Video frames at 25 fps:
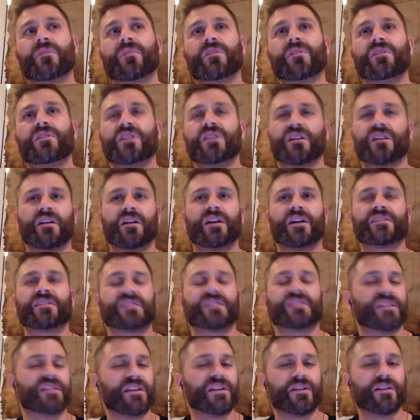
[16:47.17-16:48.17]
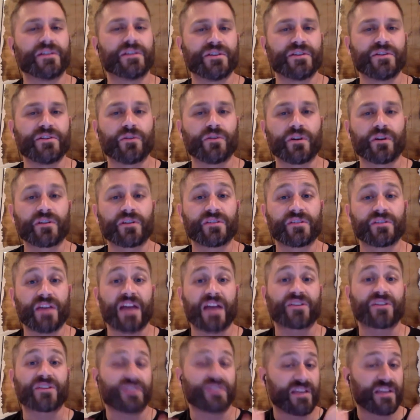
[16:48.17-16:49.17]
near us and here in New York to
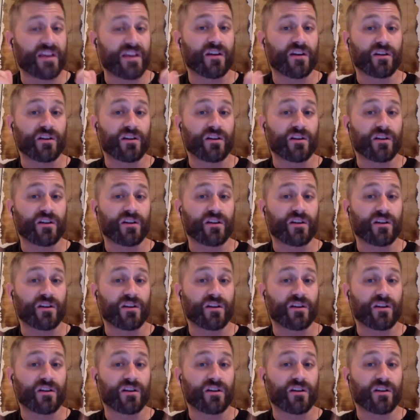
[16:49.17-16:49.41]
actually get